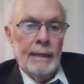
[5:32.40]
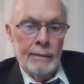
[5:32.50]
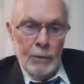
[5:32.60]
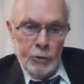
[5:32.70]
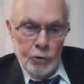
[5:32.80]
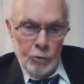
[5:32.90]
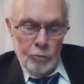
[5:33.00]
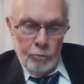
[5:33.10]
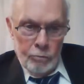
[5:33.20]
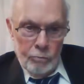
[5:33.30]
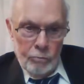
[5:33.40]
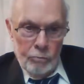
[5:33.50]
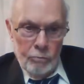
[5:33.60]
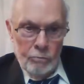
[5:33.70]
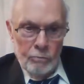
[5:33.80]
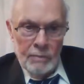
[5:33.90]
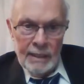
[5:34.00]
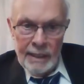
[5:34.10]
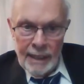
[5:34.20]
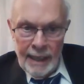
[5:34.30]
Level two,
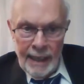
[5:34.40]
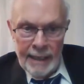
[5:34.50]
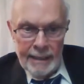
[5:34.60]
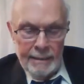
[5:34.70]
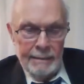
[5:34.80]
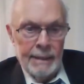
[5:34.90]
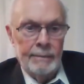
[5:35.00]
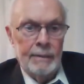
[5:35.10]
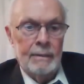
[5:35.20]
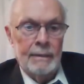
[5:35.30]
a little higher level,